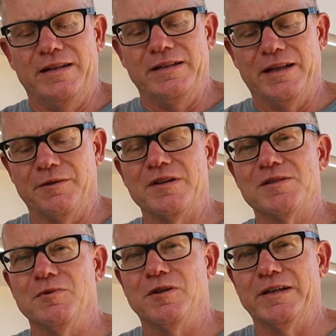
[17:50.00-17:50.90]
The other
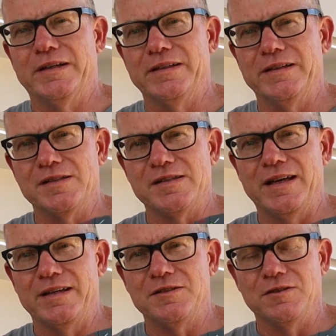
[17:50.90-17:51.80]
reason why this is
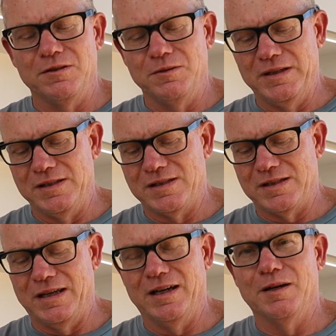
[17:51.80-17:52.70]
handy too
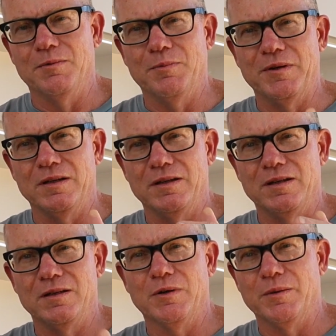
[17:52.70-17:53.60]
is
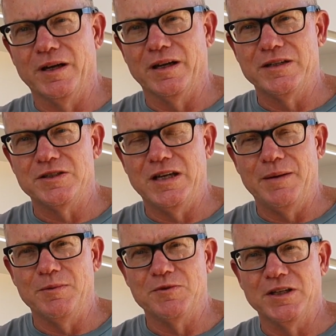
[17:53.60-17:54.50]
when I'm going
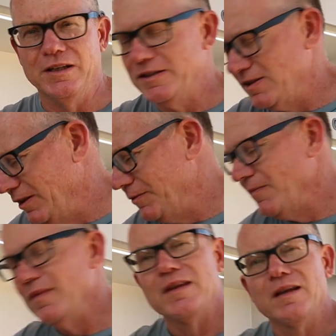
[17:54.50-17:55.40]
camping with Shelley. So,
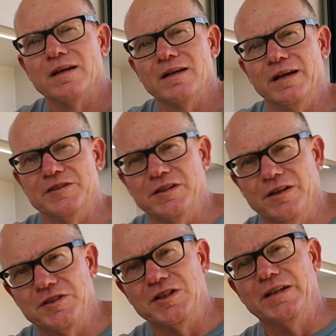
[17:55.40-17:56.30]
as you
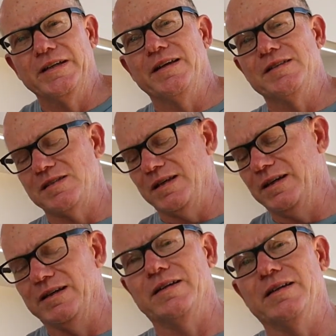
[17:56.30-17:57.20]
know, Shelley has
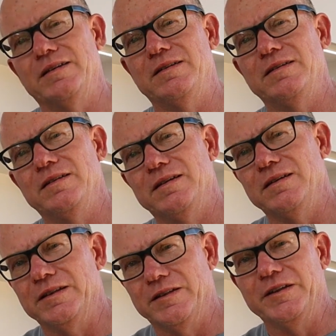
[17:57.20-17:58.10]

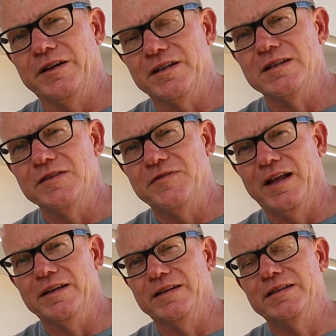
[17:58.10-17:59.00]
you know, kidney
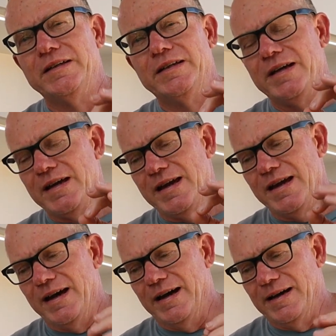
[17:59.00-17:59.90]
failure,
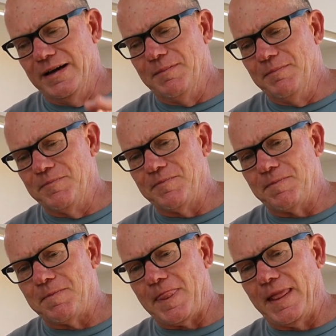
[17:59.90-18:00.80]
and
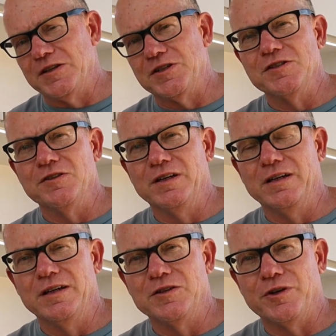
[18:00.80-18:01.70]
she's on
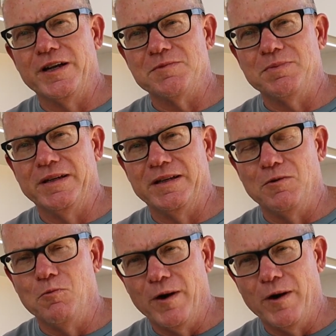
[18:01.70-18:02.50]
a transplant